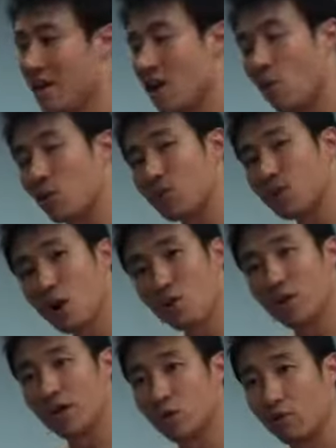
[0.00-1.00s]
When you know
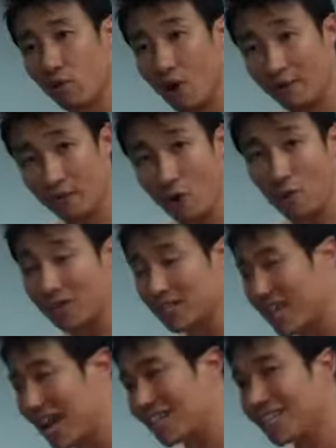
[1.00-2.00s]
what correct form
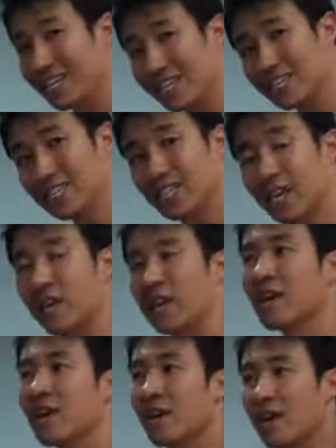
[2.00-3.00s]
exactly is,
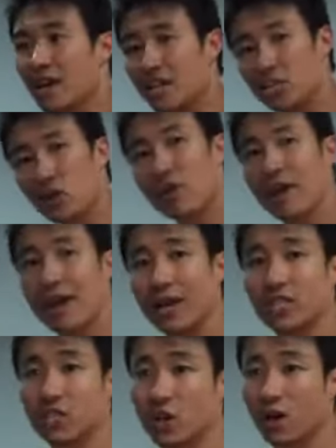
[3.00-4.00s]
it's okay
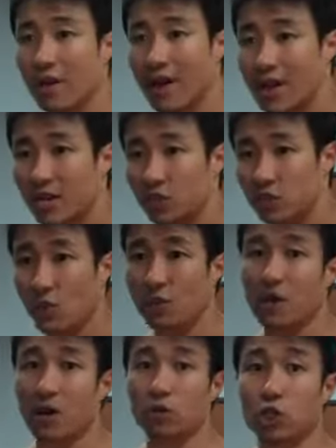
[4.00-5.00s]
to go ahead and do what we
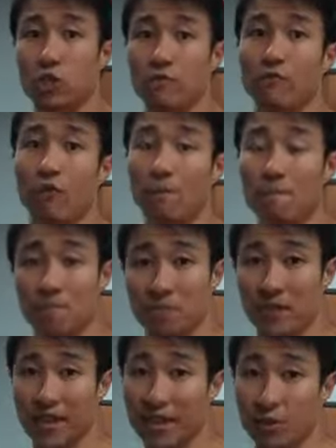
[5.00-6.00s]
call cheat form,
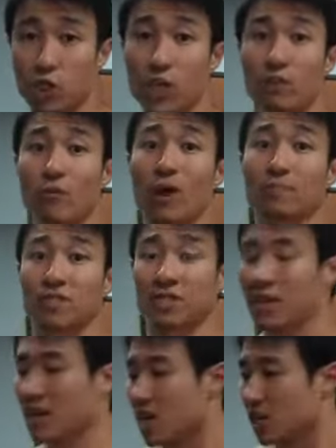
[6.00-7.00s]
okay, or cheat reps.
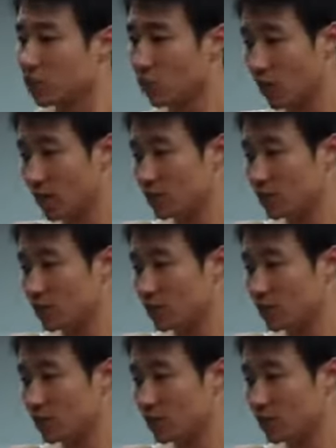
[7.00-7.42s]
to where you